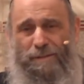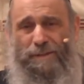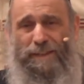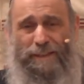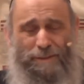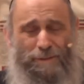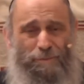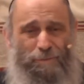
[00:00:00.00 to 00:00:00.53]

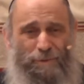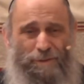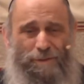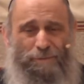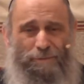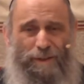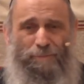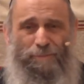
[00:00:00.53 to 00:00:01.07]
dealt with
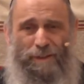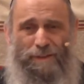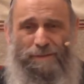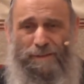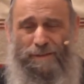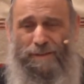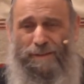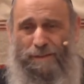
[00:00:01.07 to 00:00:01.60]
the rabbis
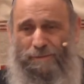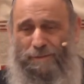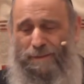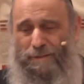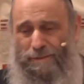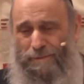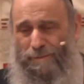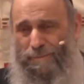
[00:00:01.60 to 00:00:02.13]
in the
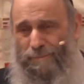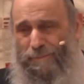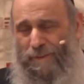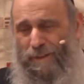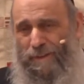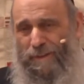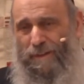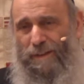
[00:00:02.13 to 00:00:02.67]
area
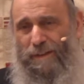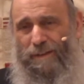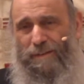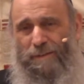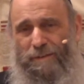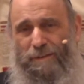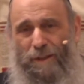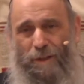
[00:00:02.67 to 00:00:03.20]

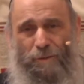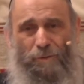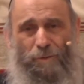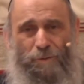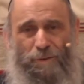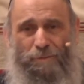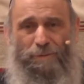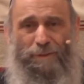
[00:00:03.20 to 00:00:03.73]
and know
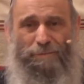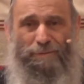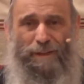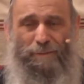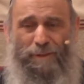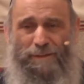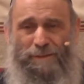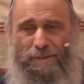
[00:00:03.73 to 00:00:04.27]
who the real
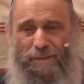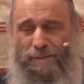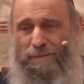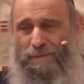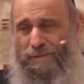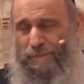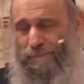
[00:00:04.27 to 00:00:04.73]
rabbis are.